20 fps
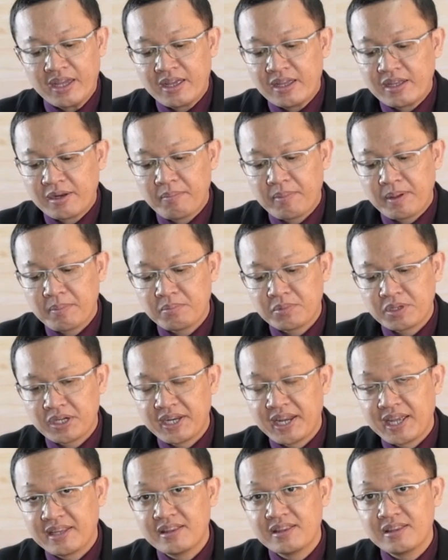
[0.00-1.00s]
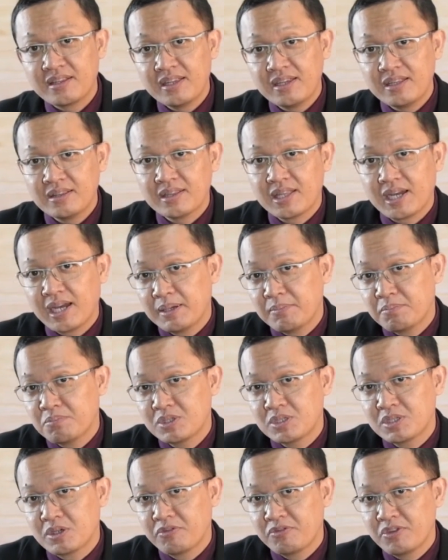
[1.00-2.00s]
Remember, there are three
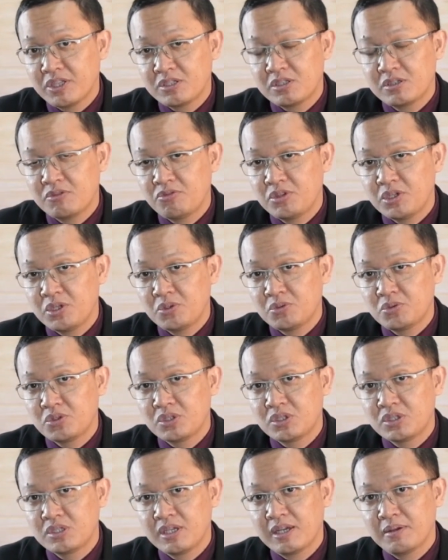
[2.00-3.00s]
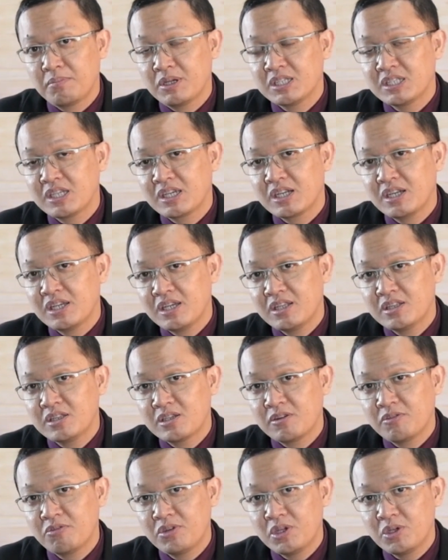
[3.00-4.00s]
types of interviews, yeah. Basically,
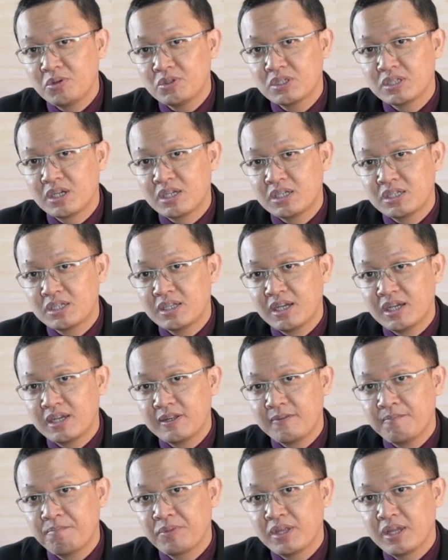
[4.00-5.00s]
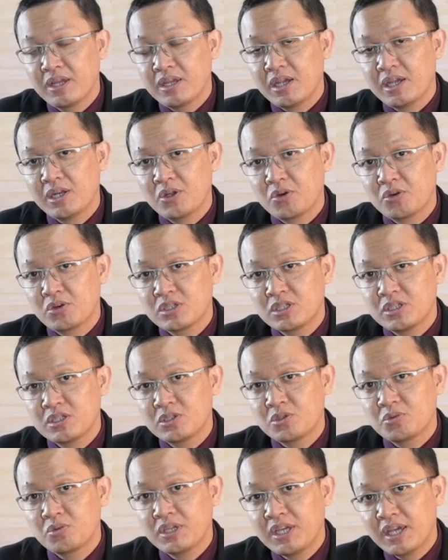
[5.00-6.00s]
interviews are done in order
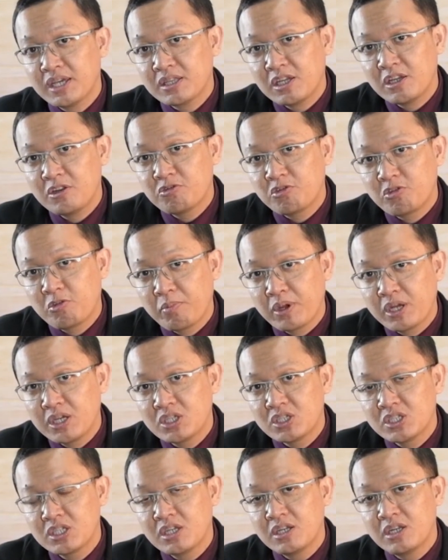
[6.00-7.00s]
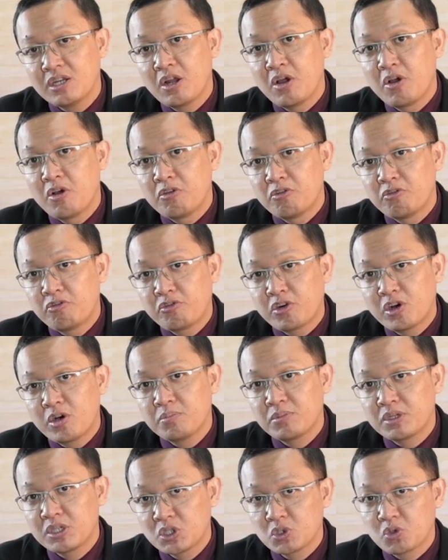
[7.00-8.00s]
to get information
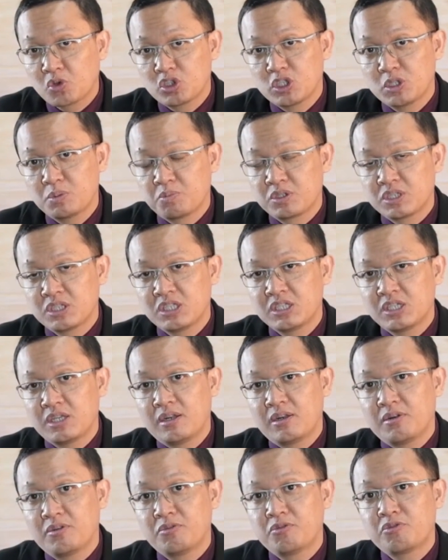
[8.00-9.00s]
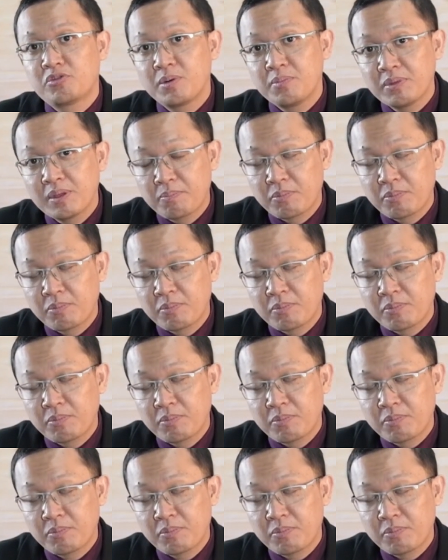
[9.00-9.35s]
from the source person, from the